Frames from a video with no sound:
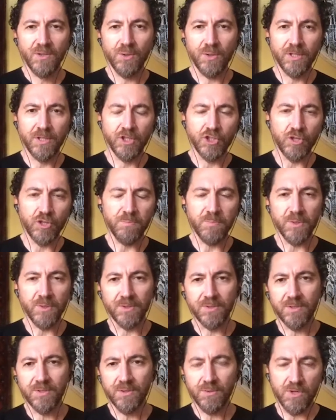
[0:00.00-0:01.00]

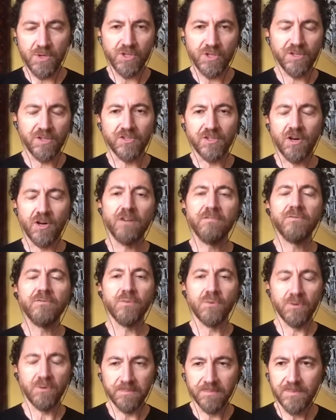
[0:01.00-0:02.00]
contribute to each other's art
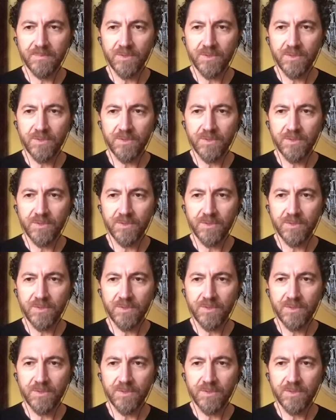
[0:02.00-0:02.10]
form